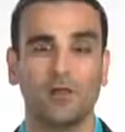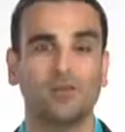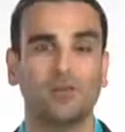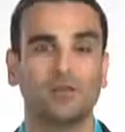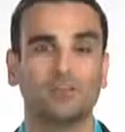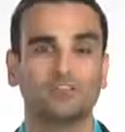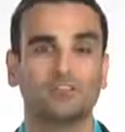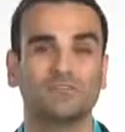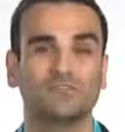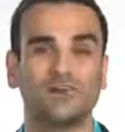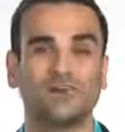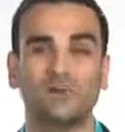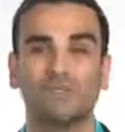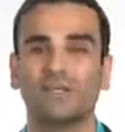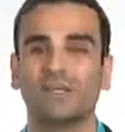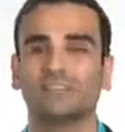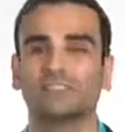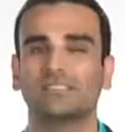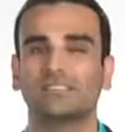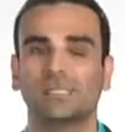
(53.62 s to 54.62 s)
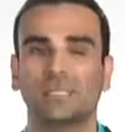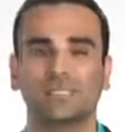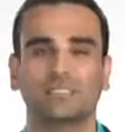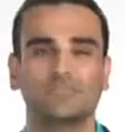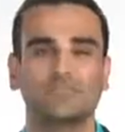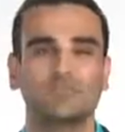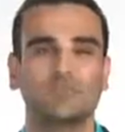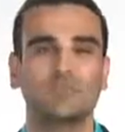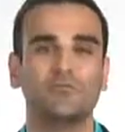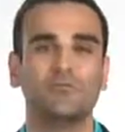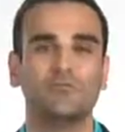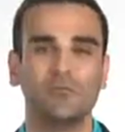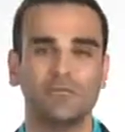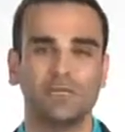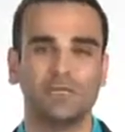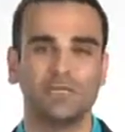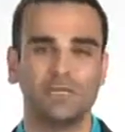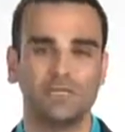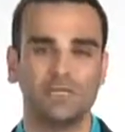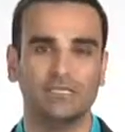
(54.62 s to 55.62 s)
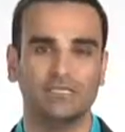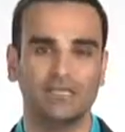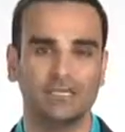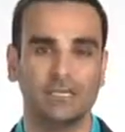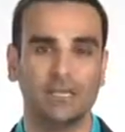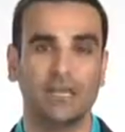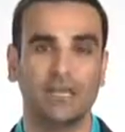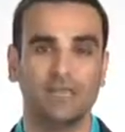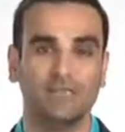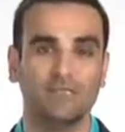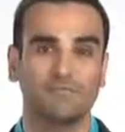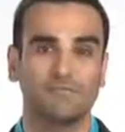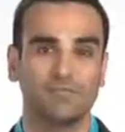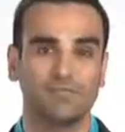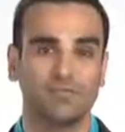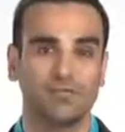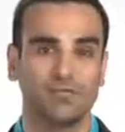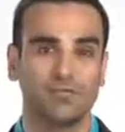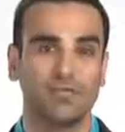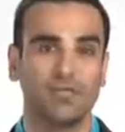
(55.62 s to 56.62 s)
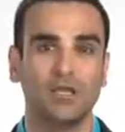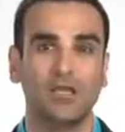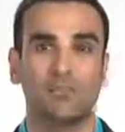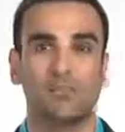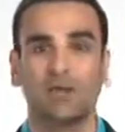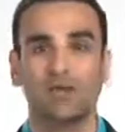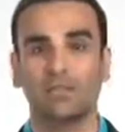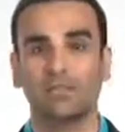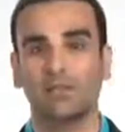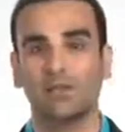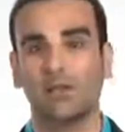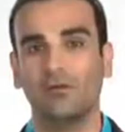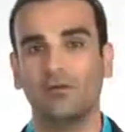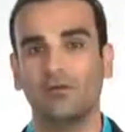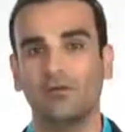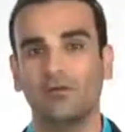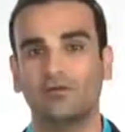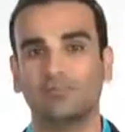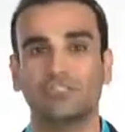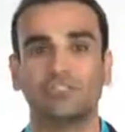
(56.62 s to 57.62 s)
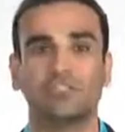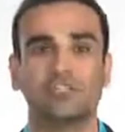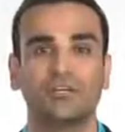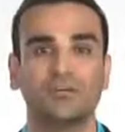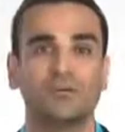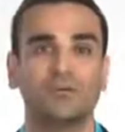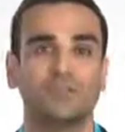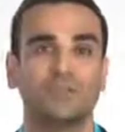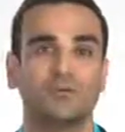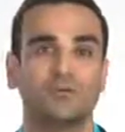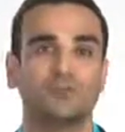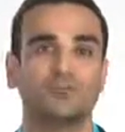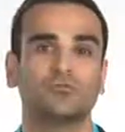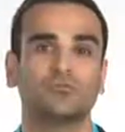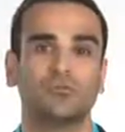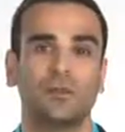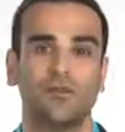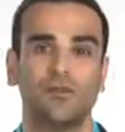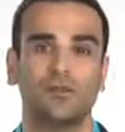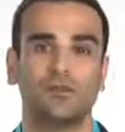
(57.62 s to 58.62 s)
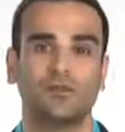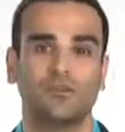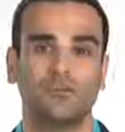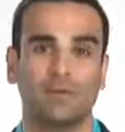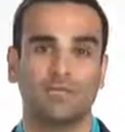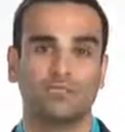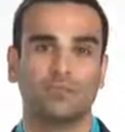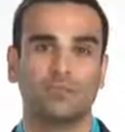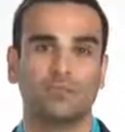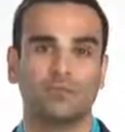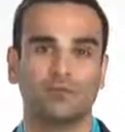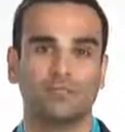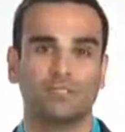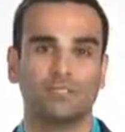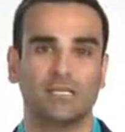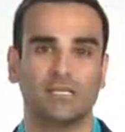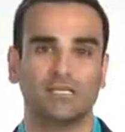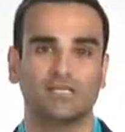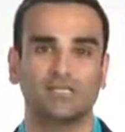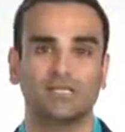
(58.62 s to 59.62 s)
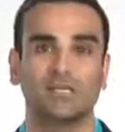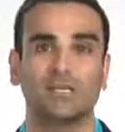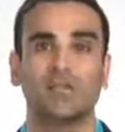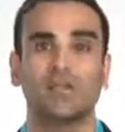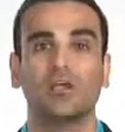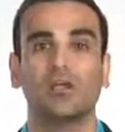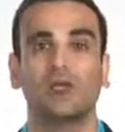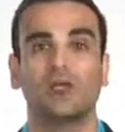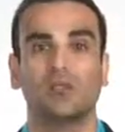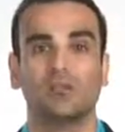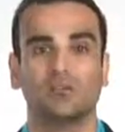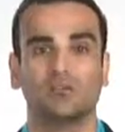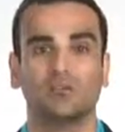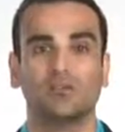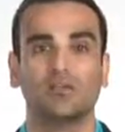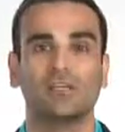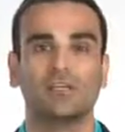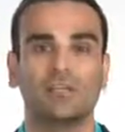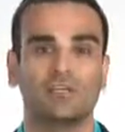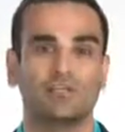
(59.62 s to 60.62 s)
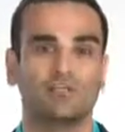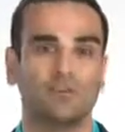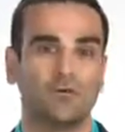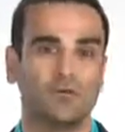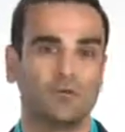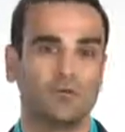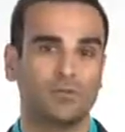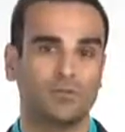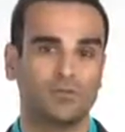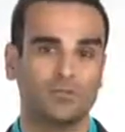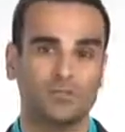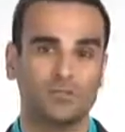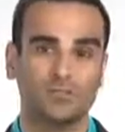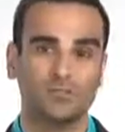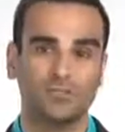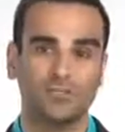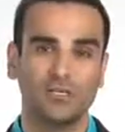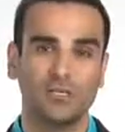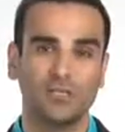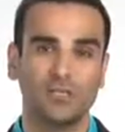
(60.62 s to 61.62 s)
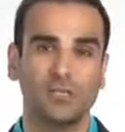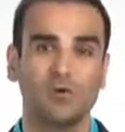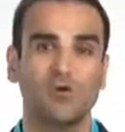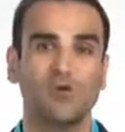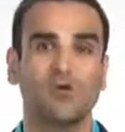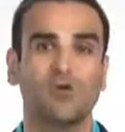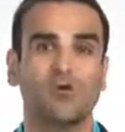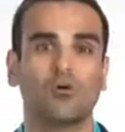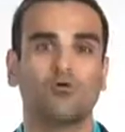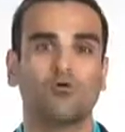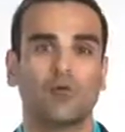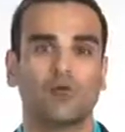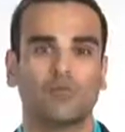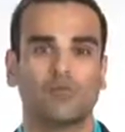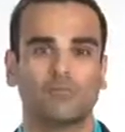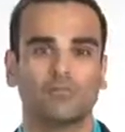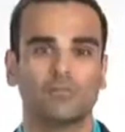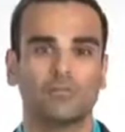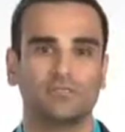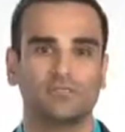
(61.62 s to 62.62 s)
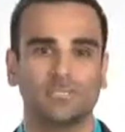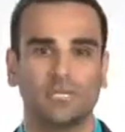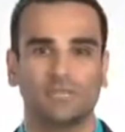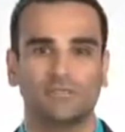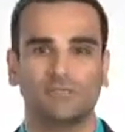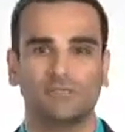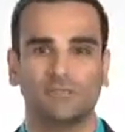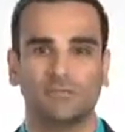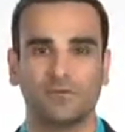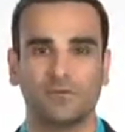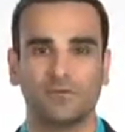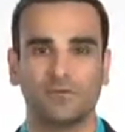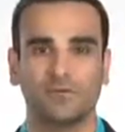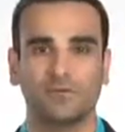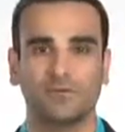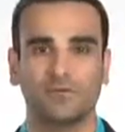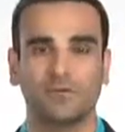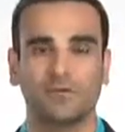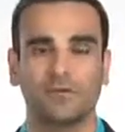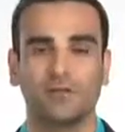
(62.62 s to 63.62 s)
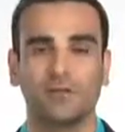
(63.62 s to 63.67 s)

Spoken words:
Windows Phone makes this activity really easy and efficient by allowing you to share your photos right when it makes the most sense, when you're looking at a photo in the Photos Hub or right after you snap a photo.